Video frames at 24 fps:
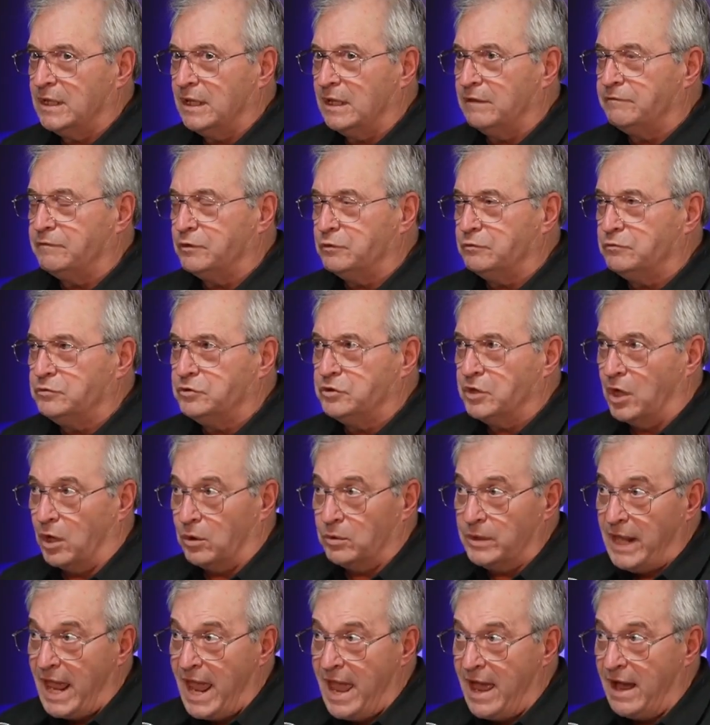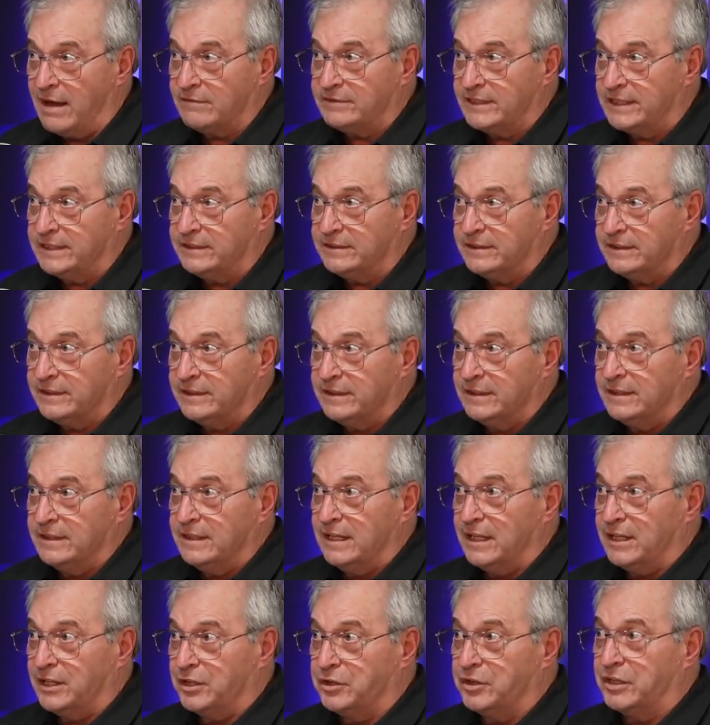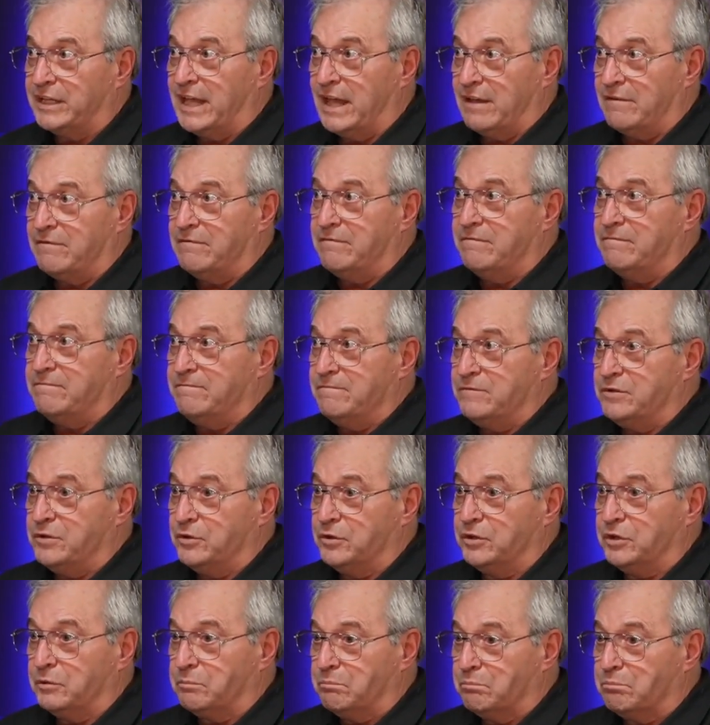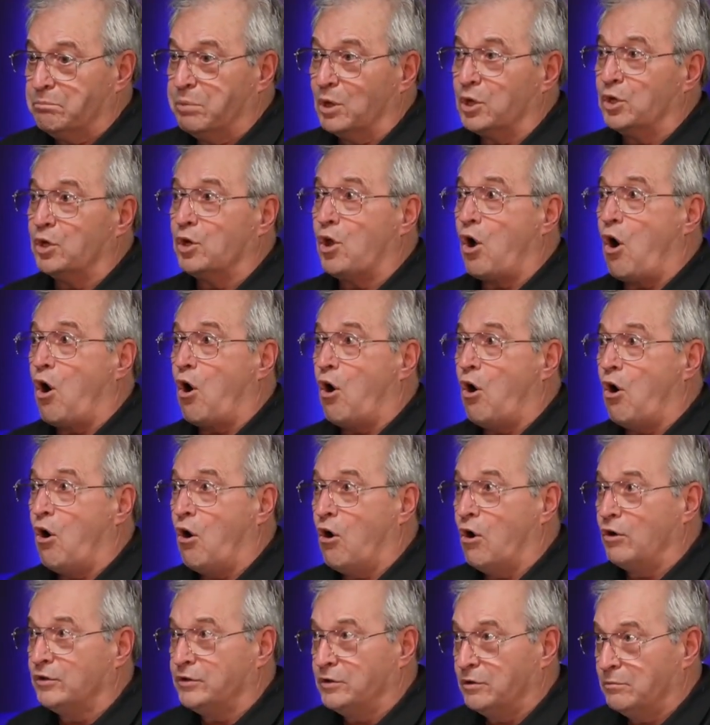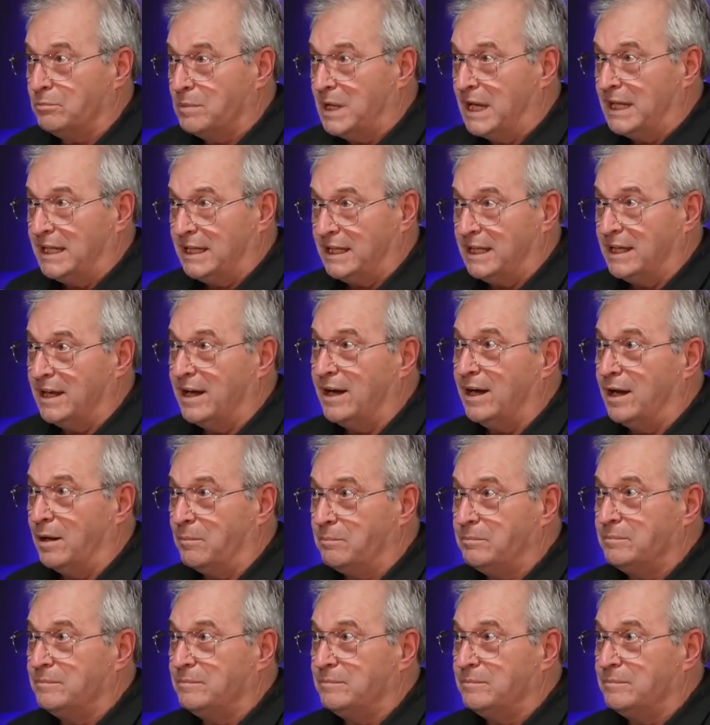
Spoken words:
if you don't have it, you could burn all your money up,